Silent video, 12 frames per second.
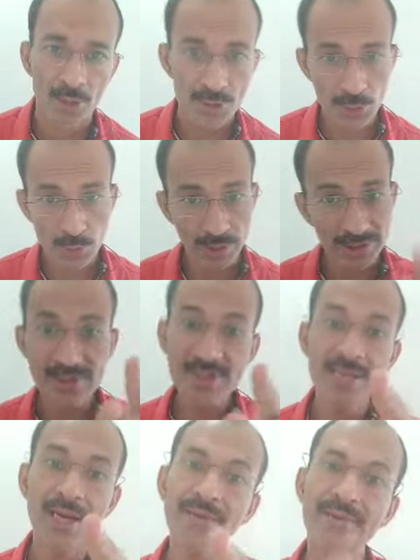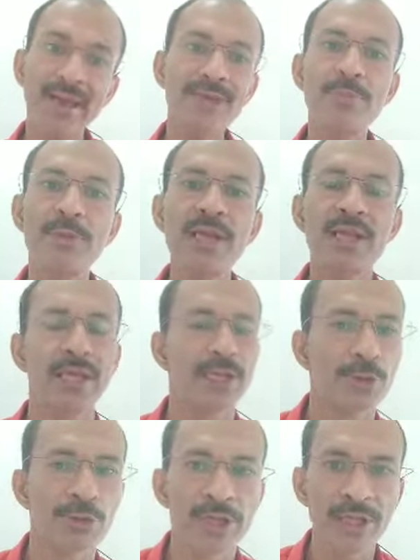So, to understand that meaning,
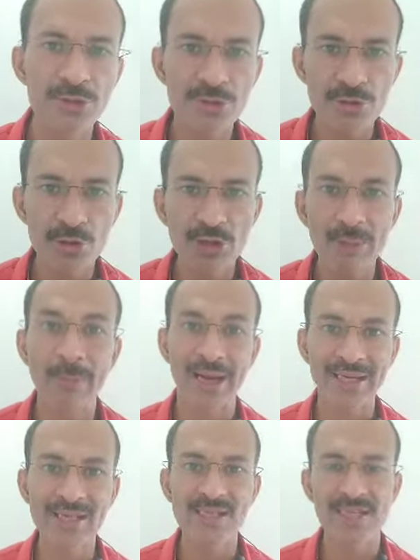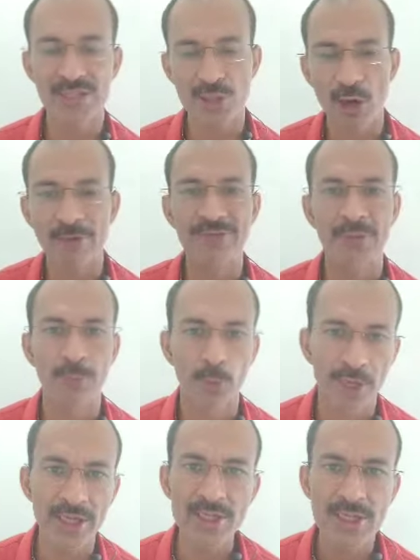you need to know the mindset of the
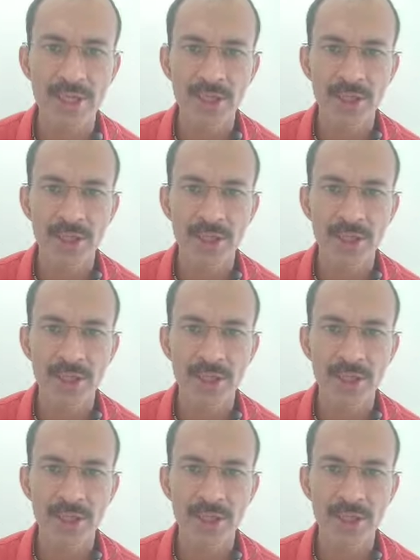poet.